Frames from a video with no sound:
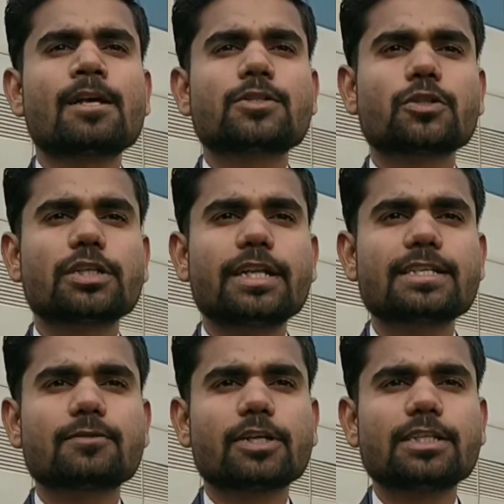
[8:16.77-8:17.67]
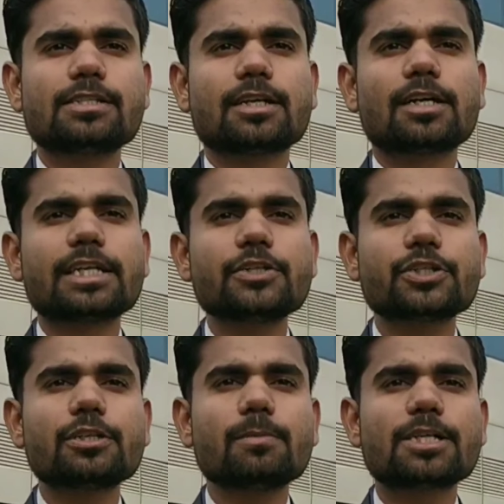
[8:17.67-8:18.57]
So the next one is
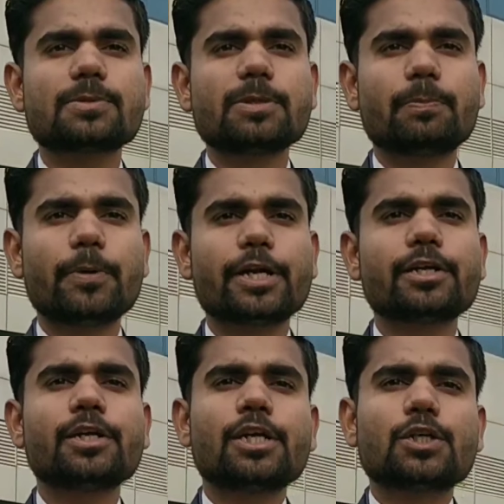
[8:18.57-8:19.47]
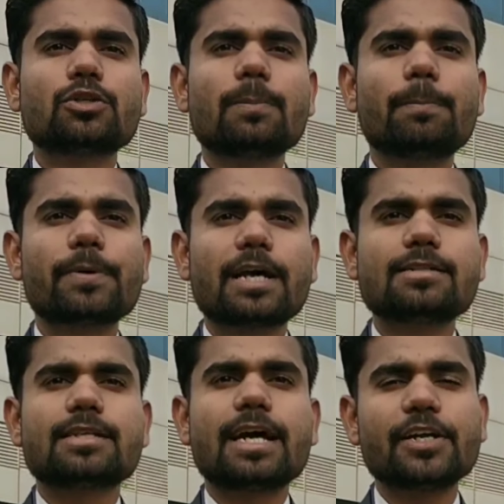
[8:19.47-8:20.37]
attention must be paid to the
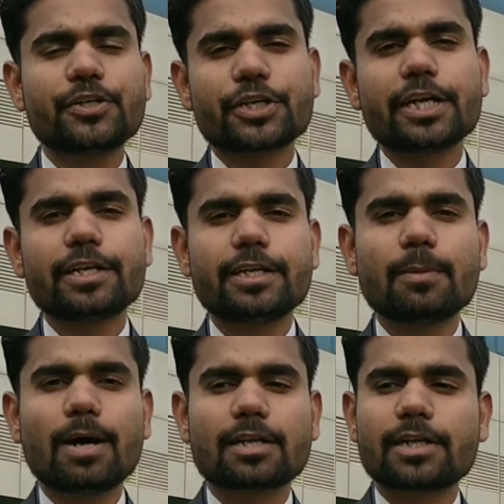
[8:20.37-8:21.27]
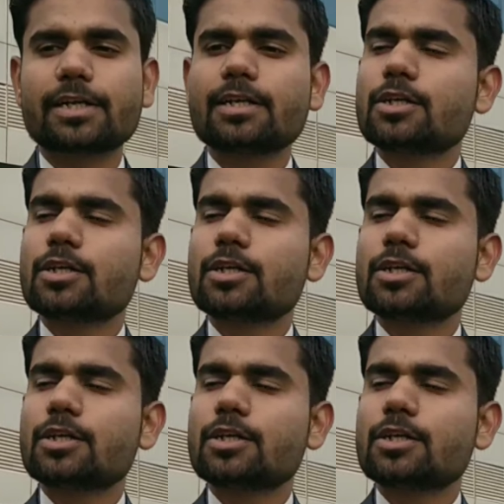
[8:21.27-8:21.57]
price and trade in a market.